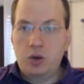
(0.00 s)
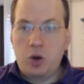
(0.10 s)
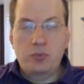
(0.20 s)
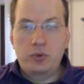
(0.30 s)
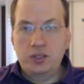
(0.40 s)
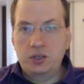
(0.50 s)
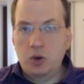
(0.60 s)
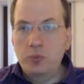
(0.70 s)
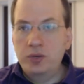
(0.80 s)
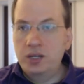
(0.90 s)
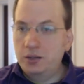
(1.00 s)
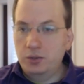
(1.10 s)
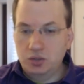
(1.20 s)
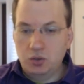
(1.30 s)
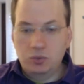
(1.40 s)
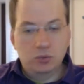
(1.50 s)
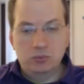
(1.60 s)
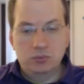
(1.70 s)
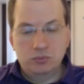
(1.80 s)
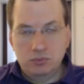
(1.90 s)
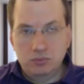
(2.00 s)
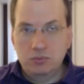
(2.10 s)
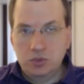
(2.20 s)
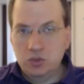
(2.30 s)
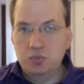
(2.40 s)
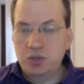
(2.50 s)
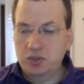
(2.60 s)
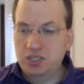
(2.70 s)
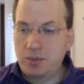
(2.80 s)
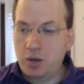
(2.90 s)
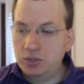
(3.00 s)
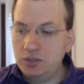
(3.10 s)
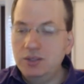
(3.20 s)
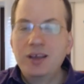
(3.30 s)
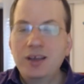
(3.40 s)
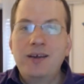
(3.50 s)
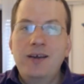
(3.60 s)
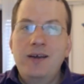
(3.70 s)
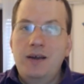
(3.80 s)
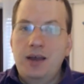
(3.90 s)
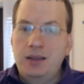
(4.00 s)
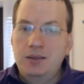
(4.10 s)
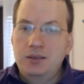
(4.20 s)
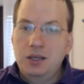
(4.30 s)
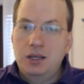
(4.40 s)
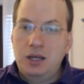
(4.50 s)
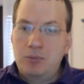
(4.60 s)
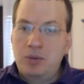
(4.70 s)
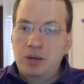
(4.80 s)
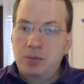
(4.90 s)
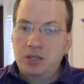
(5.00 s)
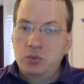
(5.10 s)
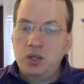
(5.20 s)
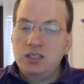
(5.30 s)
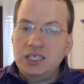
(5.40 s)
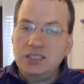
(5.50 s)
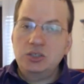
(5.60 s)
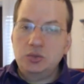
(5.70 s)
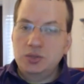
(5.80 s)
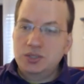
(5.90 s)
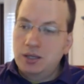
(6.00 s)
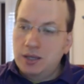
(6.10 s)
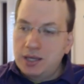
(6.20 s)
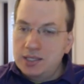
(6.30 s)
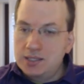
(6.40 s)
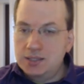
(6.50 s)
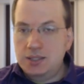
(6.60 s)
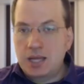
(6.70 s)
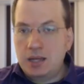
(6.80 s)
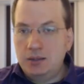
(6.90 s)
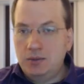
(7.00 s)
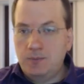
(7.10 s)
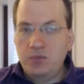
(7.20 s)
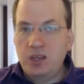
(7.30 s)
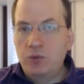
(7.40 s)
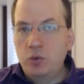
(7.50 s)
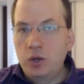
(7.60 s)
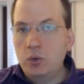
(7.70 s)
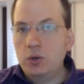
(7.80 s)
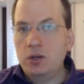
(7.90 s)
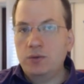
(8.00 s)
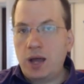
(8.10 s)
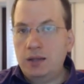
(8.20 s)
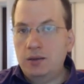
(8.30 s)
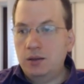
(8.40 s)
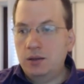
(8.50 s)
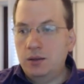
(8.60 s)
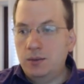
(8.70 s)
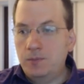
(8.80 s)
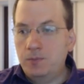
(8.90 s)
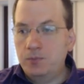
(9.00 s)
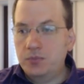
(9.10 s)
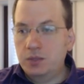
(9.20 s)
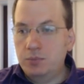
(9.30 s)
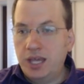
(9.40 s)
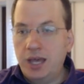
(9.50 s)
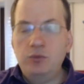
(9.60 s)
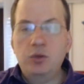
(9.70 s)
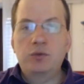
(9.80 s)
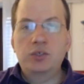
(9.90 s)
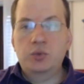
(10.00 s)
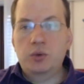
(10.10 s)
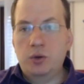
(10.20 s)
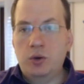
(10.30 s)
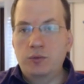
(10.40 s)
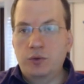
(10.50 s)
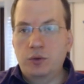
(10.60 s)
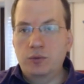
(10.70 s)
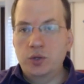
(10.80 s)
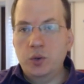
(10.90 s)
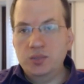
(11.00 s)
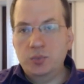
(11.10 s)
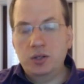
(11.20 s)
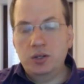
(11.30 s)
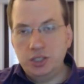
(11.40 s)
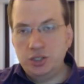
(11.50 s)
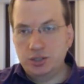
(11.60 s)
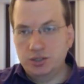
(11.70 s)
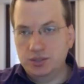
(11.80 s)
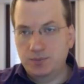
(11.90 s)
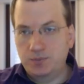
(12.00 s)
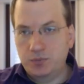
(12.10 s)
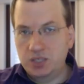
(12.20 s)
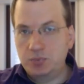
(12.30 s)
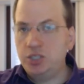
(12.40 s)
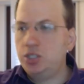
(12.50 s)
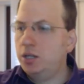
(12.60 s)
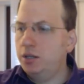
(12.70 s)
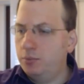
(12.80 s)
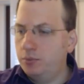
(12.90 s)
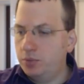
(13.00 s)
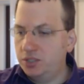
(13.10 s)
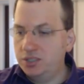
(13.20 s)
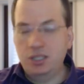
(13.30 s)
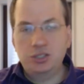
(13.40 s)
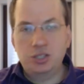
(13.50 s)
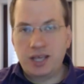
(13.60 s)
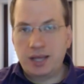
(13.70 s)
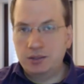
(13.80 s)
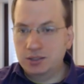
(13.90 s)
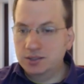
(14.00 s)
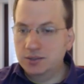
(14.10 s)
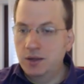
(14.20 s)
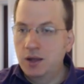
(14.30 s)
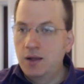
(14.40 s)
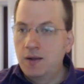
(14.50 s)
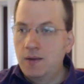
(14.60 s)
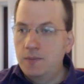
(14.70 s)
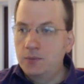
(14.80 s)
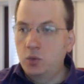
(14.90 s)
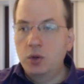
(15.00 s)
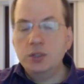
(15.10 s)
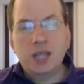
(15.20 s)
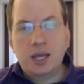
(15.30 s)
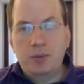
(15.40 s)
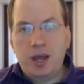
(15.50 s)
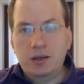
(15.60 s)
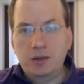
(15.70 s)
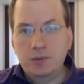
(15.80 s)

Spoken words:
operating openly. There is no conspiracy about it. But what is interesting is that if we look at the behavior of U.S. politicians, especially presidential candidates, towards AIPAC,